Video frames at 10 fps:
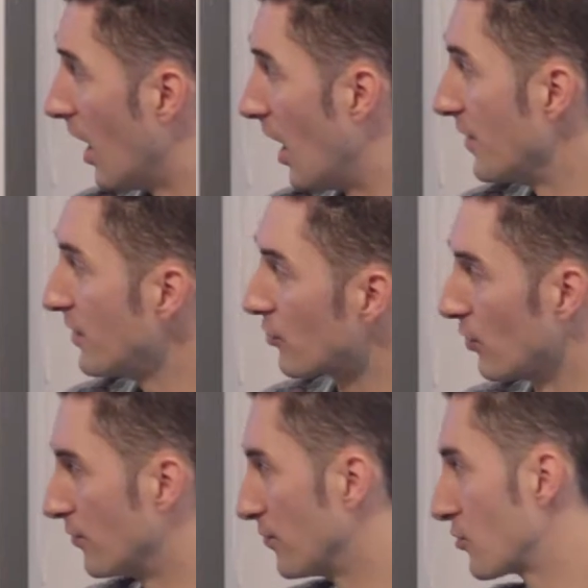And they
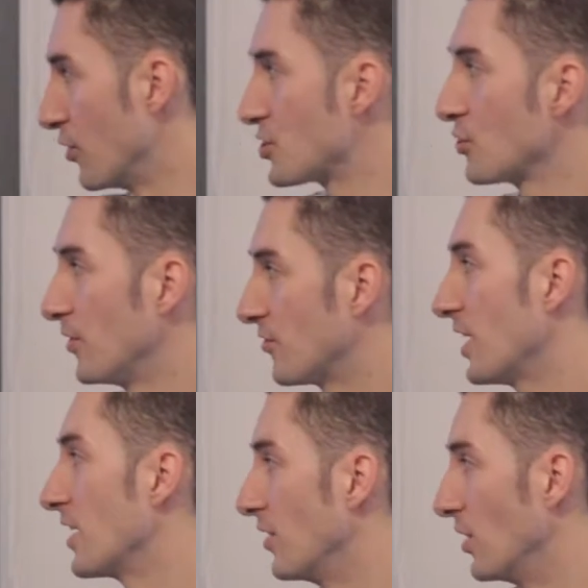sort of crunch all this
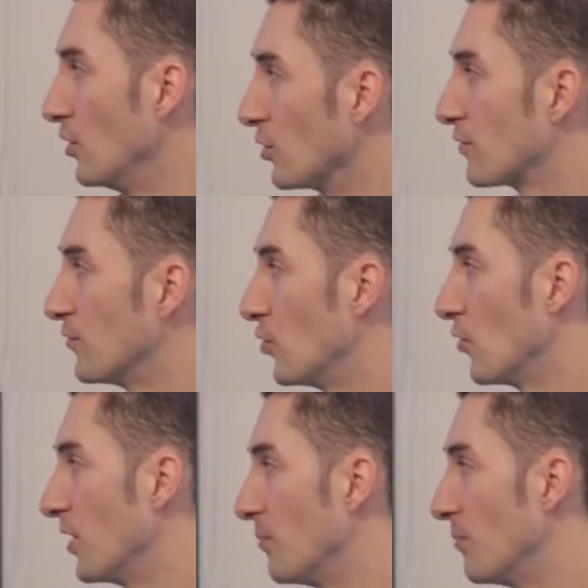data and look for